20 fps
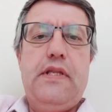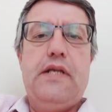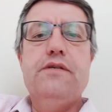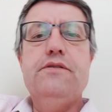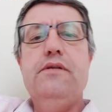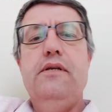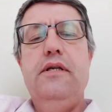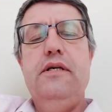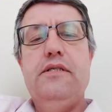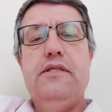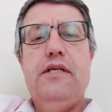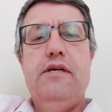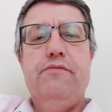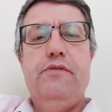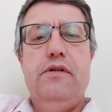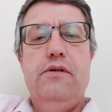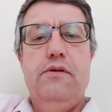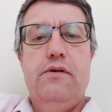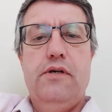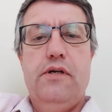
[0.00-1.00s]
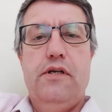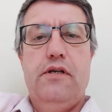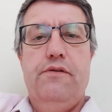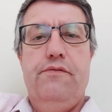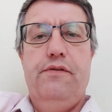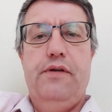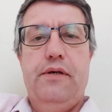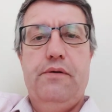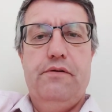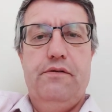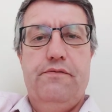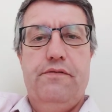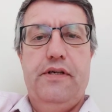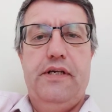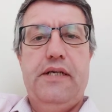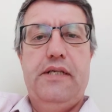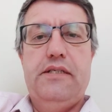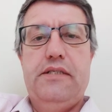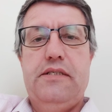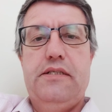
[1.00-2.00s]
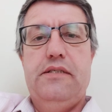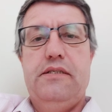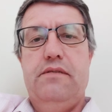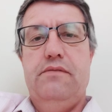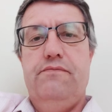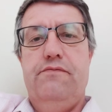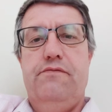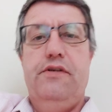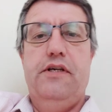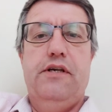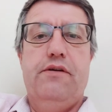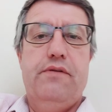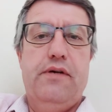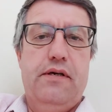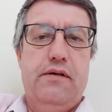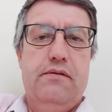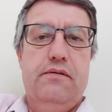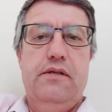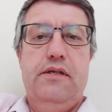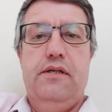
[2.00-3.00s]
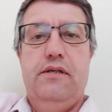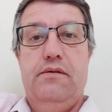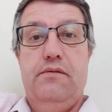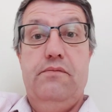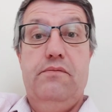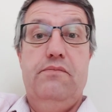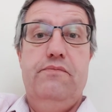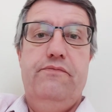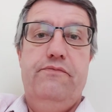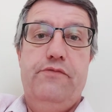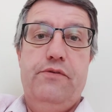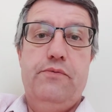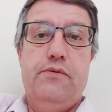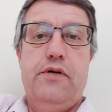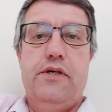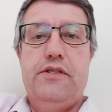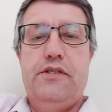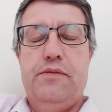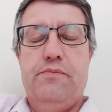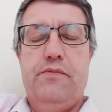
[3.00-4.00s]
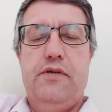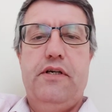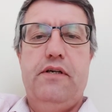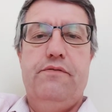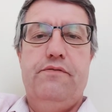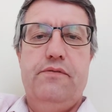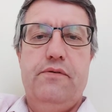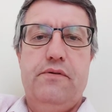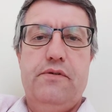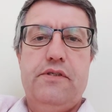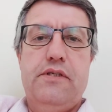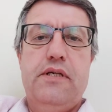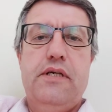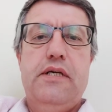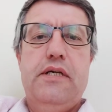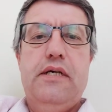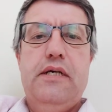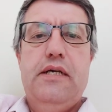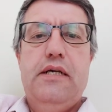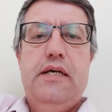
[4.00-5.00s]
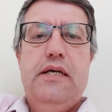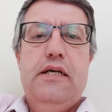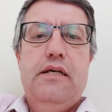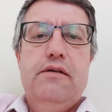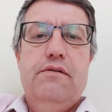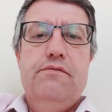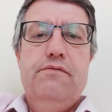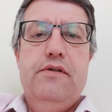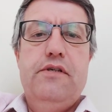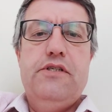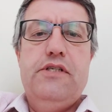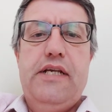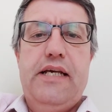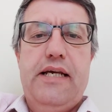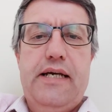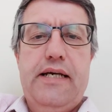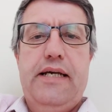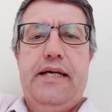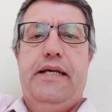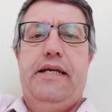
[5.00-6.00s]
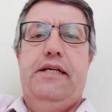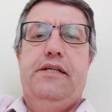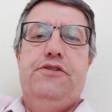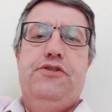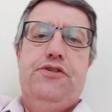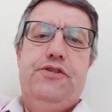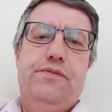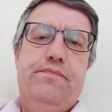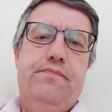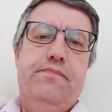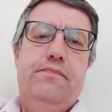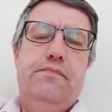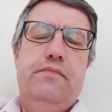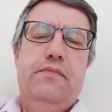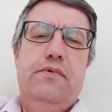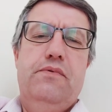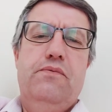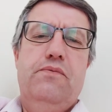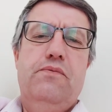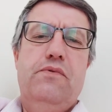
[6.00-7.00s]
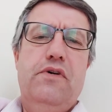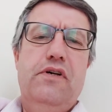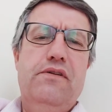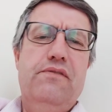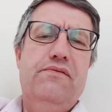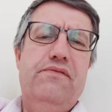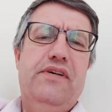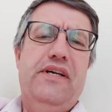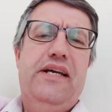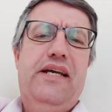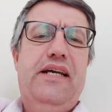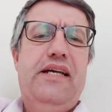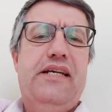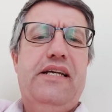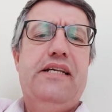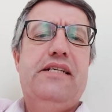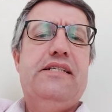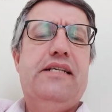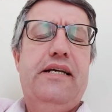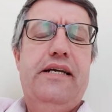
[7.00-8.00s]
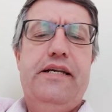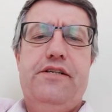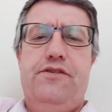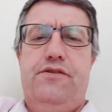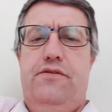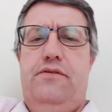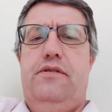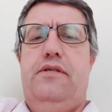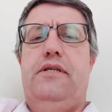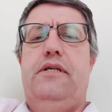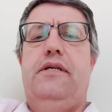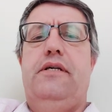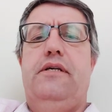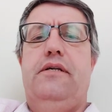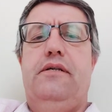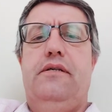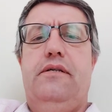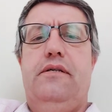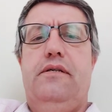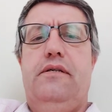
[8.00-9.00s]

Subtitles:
So let's have a look at a few of these and figure out, the whys and wherefores. Firstly, age. Why the heck is age on there?